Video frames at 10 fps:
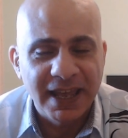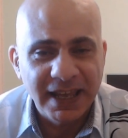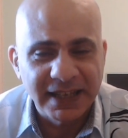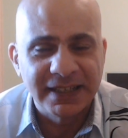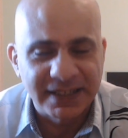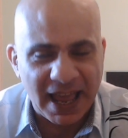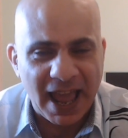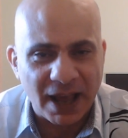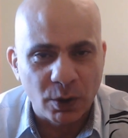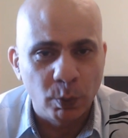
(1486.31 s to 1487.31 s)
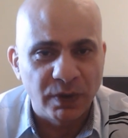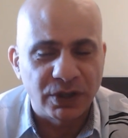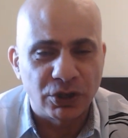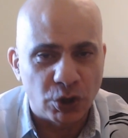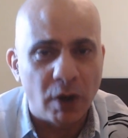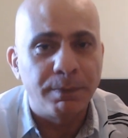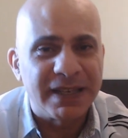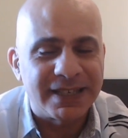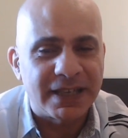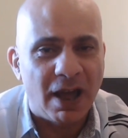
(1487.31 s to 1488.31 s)
in Zack with the zombie
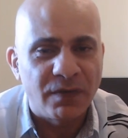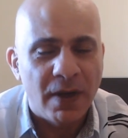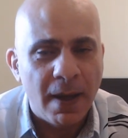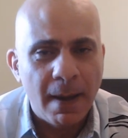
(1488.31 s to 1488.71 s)
stuff,